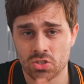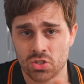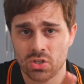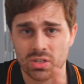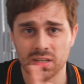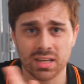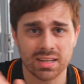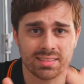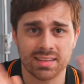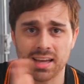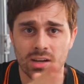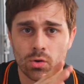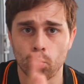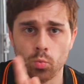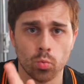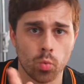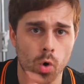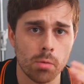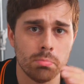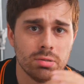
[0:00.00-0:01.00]
So you get that
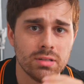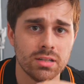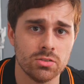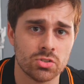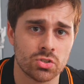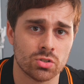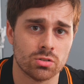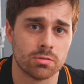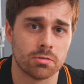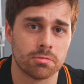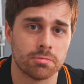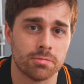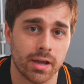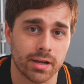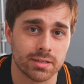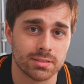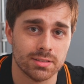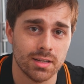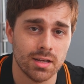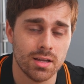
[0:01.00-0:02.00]
wobbly sort of
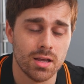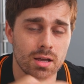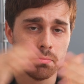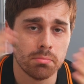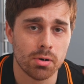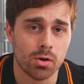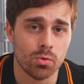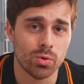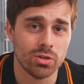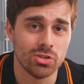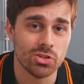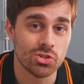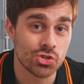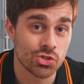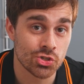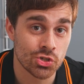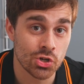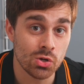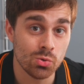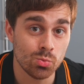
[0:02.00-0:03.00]
effect. But when you
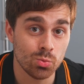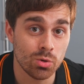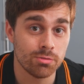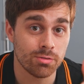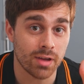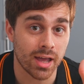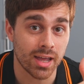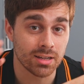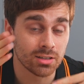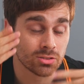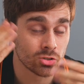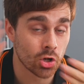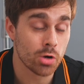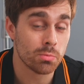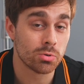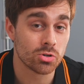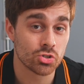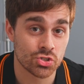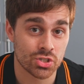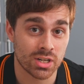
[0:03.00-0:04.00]
shoot with a
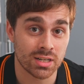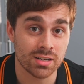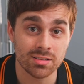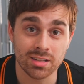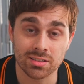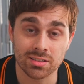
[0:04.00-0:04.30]
global shutter